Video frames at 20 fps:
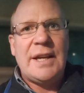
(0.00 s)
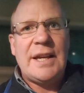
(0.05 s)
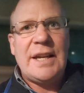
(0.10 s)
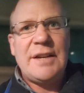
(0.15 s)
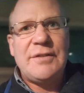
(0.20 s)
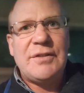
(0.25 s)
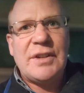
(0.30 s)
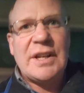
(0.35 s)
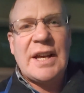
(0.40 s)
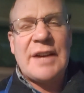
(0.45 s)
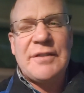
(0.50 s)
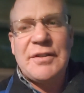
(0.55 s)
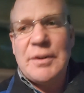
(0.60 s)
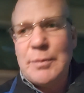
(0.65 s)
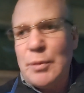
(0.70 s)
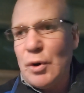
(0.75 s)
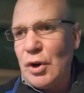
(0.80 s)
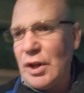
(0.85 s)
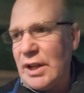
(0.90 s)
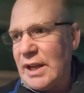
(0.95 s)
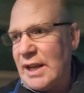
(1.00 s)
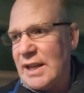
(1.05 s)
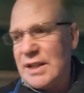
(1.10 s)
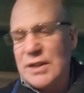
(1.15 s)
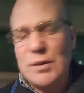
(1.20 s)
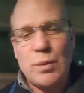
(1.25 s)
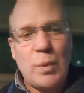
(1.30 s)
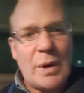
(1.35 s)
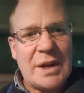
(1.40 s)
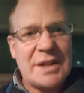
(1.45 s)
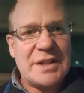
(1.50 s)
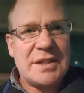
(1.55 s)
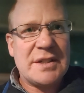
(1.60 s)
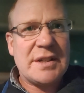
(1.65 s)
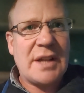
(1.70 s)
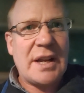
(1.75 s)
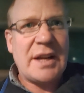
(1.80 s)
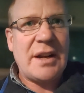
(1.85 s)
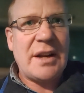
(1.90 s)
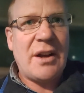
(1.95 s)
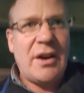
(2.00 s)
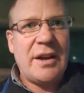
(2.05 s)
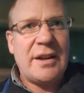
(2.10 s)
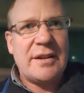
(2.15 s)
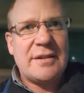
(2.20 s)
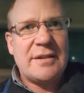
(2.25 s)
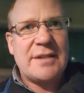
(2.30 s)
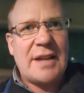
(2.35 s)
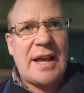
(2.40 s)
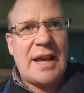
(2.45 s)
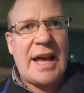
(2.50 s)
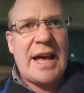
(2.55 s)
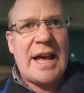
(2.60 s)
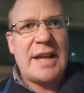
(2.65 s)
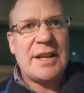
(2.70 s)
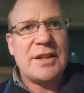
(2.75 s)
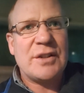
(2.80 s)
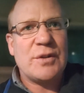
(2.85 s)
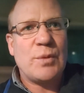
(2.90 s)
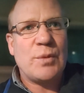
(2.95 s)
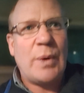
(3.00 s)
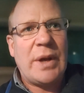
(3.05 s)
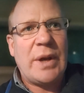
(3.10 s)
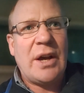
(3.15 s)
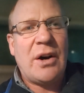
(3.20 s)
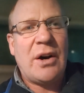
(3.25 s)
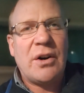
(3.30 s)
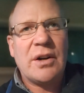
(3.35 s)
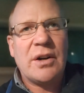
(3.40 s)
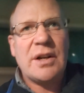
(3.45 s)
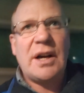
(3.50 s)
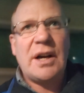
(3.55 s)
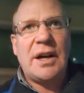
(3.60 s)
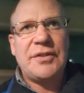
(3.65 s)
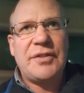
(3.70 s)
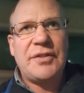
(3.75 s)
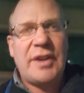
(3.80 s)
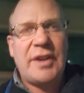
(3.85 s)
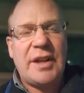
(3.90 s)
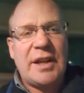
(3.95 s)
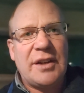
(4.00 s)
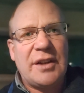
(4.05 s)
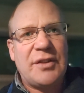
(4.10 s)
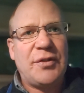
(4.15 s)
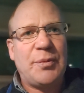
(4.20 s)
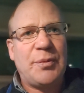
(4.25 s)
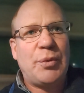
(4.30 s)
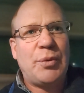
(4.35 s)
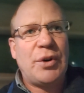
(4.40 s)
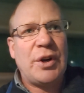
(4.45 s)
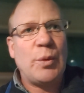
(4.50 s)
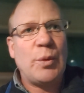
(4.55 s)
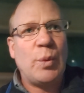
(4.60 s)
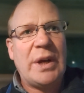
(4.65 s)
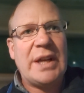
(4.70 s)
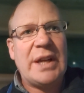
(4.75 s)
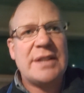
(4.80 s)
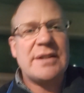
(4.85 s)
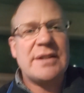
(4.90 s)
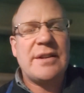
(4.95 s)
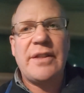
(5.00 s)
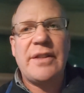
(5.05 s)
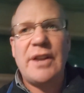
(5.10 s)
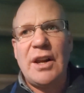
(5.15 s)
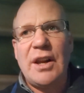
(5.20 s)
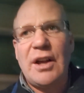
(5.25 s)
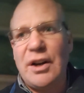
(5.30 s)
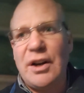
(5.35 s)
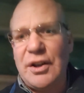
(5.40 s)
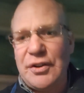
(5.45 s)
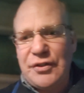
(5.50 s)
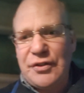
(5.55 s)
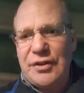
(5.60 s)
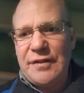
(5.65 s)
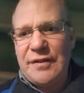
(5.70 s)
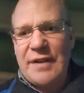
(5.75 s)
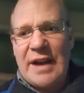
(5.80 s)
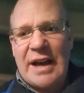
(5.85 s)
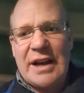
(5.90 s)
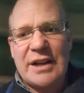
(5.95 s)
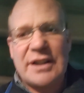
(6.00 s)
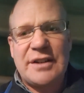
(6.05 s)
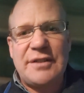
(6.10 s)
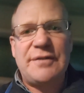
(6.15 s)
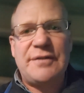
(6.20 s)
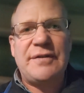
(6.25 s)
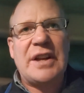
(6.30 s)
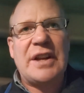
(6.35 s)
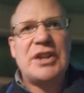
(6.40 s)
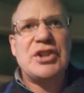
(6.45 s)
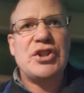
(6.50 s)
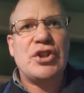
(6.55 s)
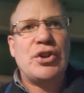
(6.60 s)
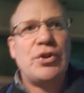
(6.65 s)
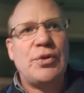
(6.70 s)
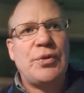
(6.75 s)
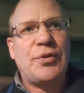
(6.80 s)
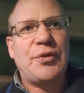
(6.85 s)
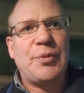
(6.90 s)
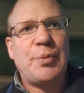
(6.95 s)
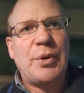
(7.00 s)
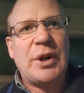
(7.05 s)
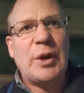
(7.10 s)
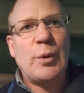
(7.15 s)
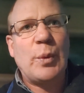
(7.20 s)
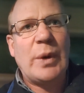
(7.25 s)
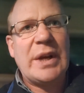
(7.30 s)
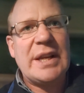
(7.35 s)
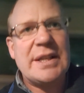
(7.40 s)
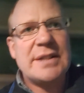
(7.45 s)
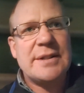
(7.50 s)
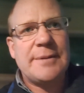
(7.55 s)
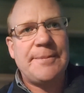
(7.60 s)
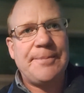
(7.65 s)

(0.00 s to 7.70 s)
evening everybody, it's Wednesday night and we are cutting spring wheat, the last of our conventional spring wheat.